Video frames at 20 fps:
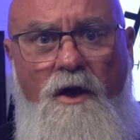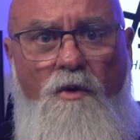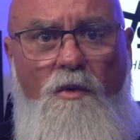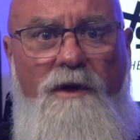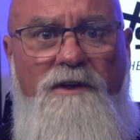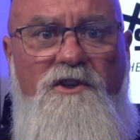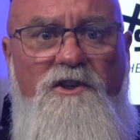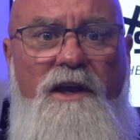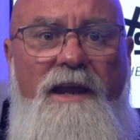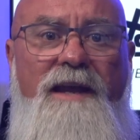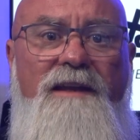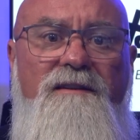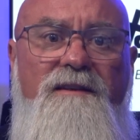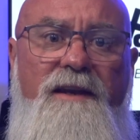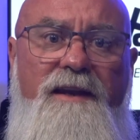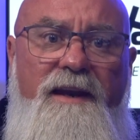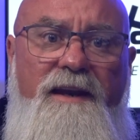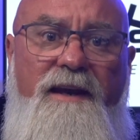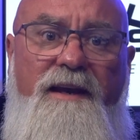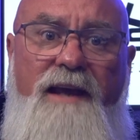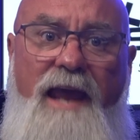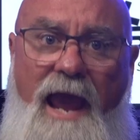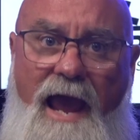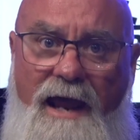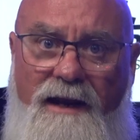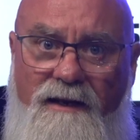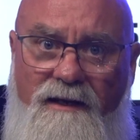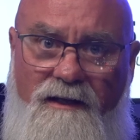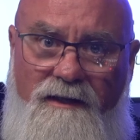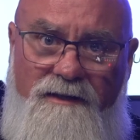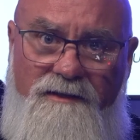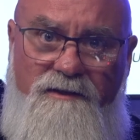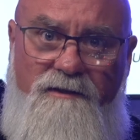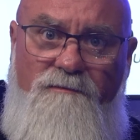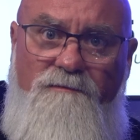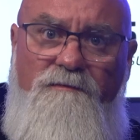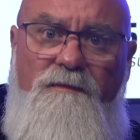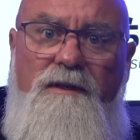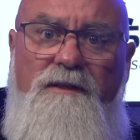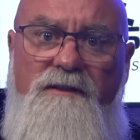which ended in a
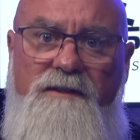cataclysm,